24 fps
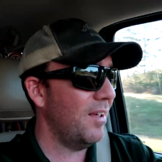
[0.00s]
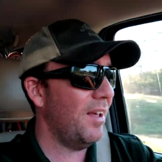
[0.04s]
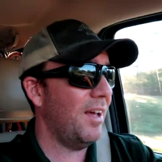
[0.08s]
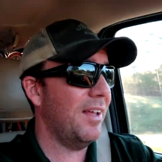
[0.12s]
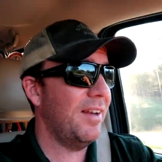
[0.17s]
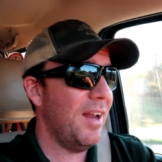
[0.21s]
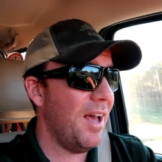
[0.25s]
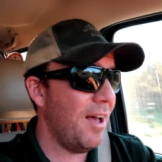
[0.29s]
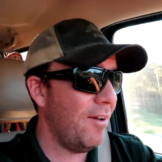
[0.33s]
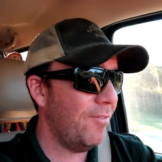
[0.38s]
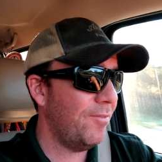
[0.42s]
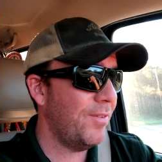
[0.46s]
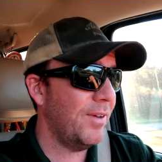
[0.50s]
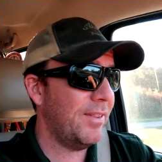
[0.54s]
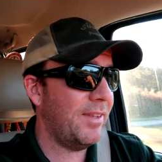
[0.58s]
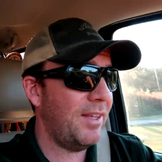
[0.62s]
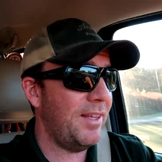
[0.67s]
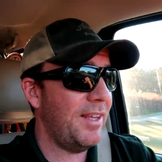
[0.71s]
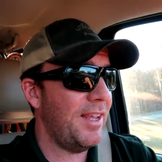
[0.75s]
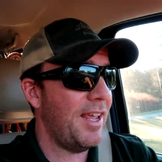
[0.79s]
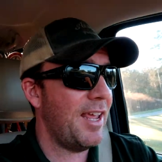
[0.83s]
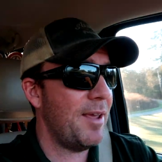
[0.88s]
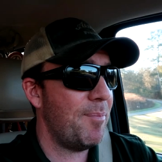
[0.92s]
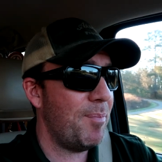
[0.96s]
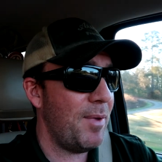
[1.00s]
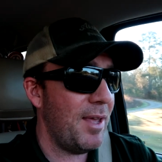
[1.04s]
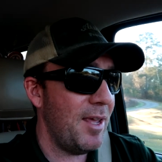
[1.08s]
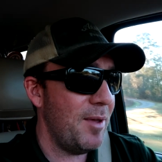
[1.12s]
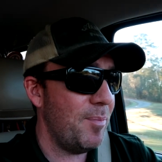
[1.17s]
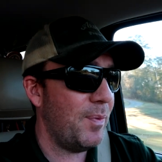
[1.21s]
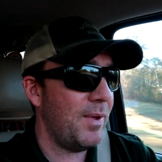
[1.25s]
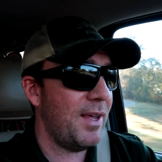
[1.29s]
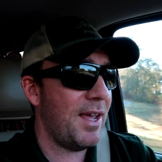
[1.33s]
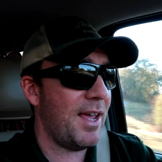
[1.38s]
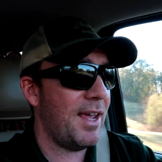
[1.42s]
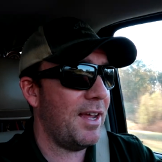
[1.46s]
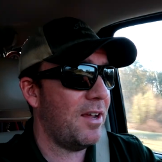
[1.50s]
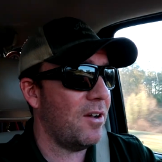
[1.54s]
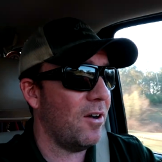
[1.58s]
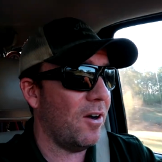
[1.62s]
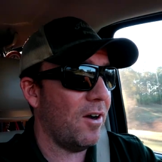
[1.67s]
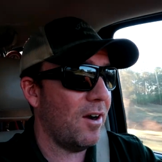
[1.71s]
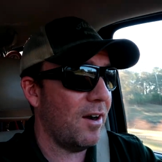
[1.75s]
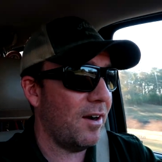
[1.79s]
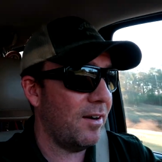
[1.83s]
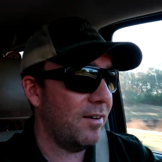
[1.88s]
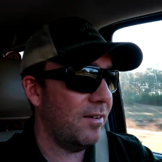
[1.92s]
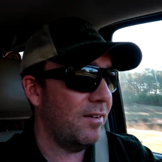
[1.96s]
Enough with the e EPA
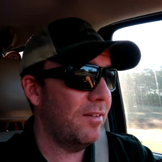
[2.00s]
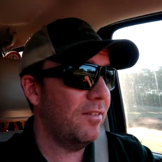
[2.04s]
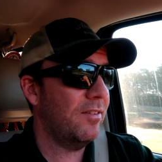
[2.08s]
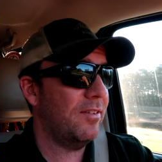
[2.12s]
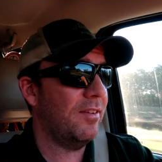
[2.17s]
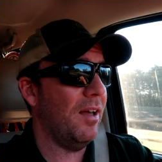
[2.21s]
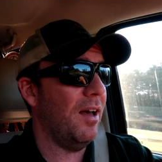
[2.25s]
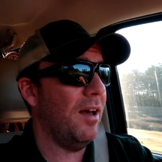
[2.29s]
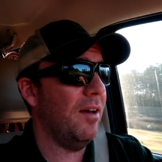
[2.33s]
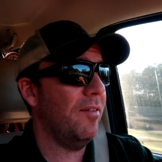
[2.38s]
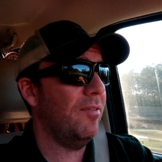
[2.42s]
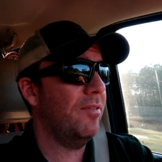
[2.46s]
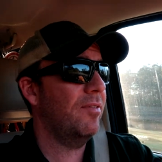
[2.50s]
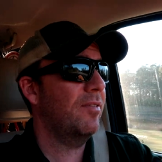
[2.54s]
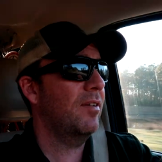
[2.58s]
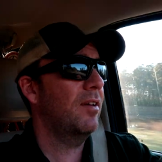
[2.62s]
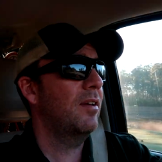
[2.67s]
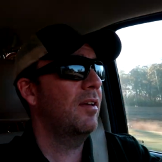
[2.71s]
card stuff.